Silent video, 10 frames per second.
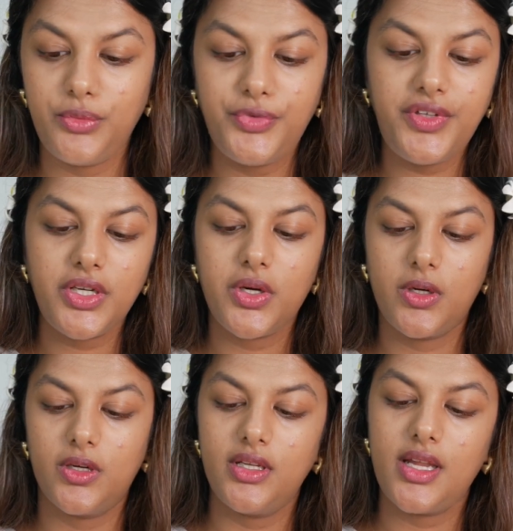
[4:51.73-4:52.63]
now moving
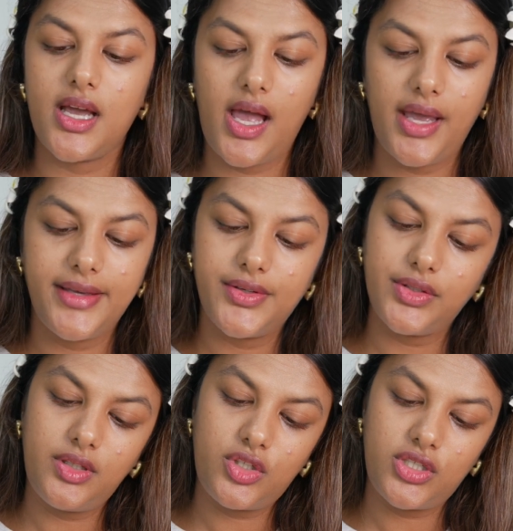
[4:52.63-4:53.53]
on, I
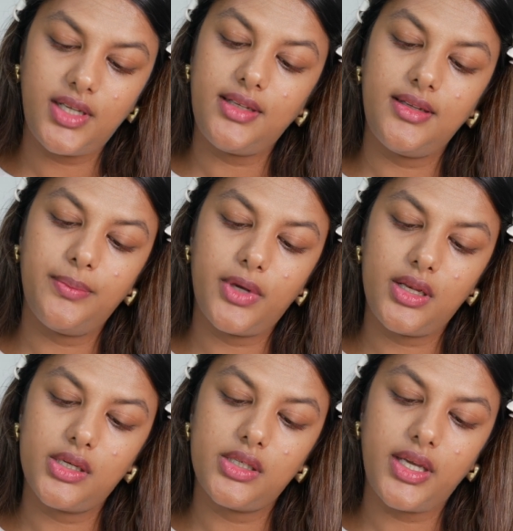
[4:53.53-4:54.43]
got the shade Lip
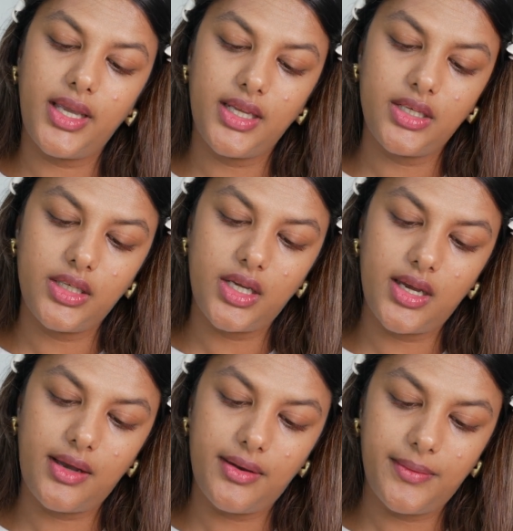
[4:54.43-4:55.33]
Color in
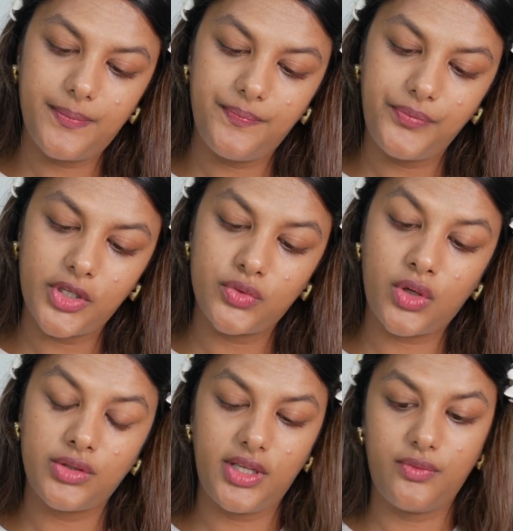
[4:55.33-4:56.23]

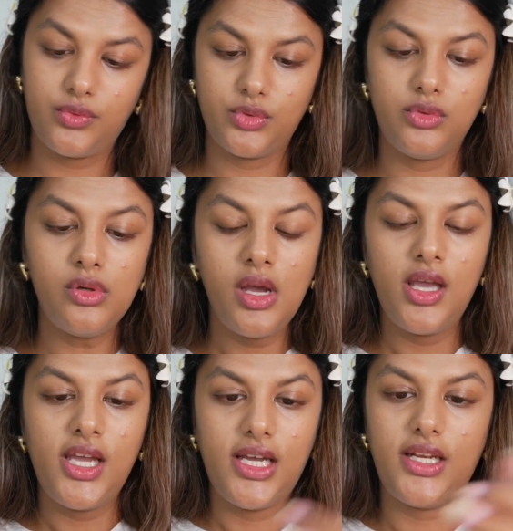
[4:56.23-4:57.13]
Rendezvous.
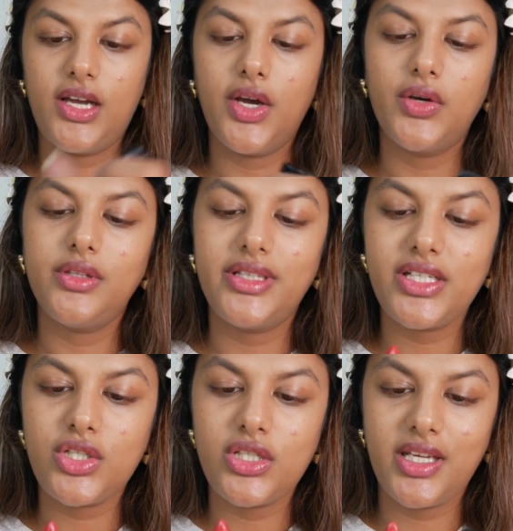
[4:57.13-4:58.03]
Now
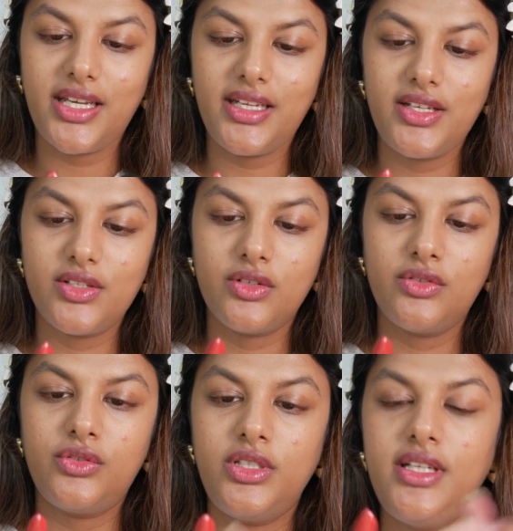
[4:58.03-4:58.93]
this shade is a
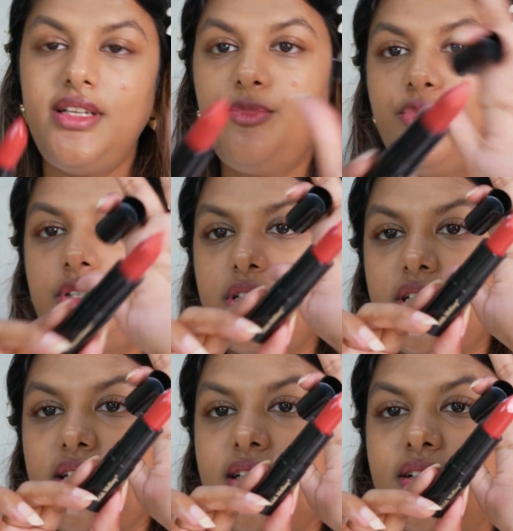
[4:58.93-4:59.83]
really
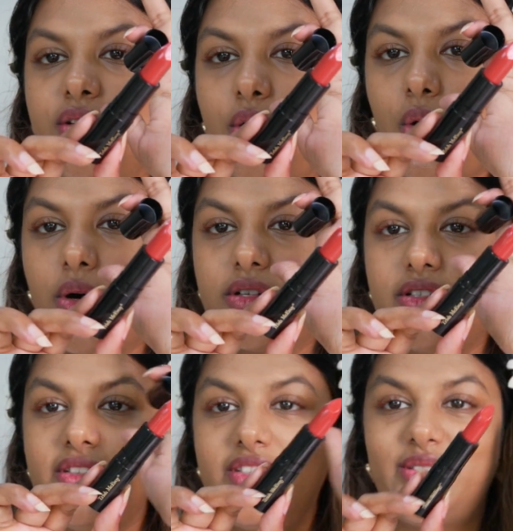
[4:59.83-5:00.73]
pretty
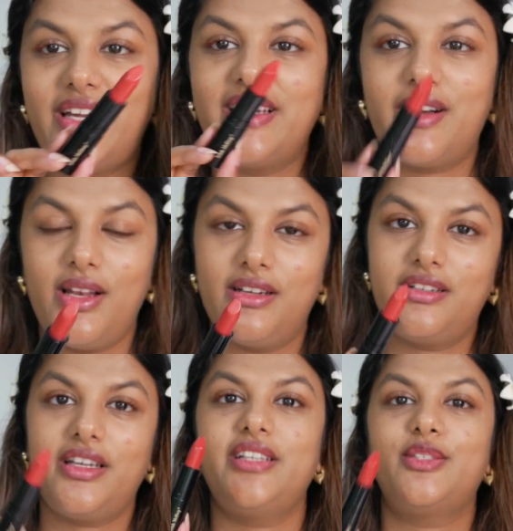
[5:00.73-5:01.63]
coral red
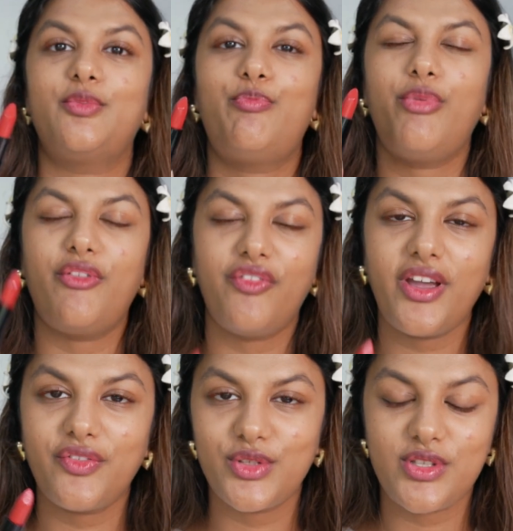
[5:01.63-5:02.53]
color. It's
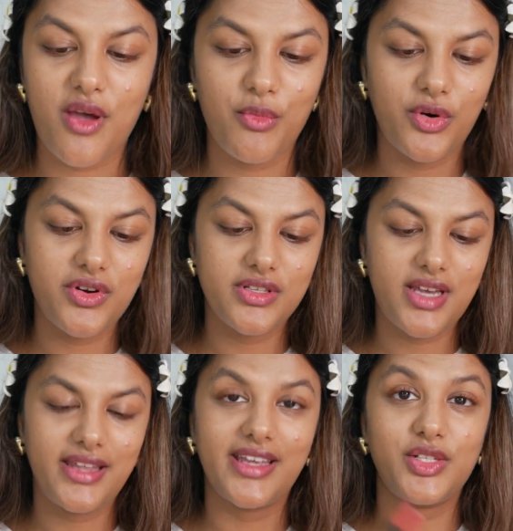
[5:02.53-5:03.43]
perfect for summers,
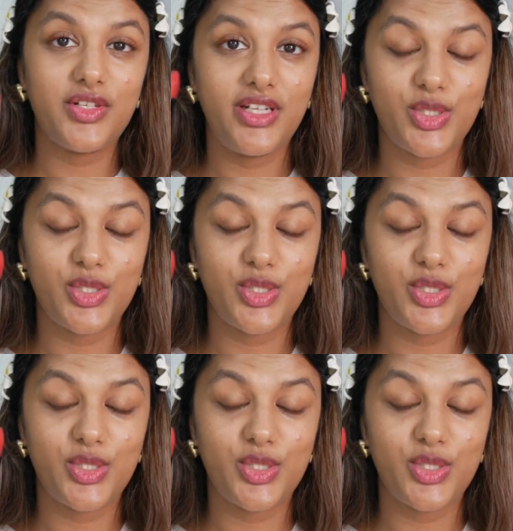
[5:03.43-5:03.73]
and that's the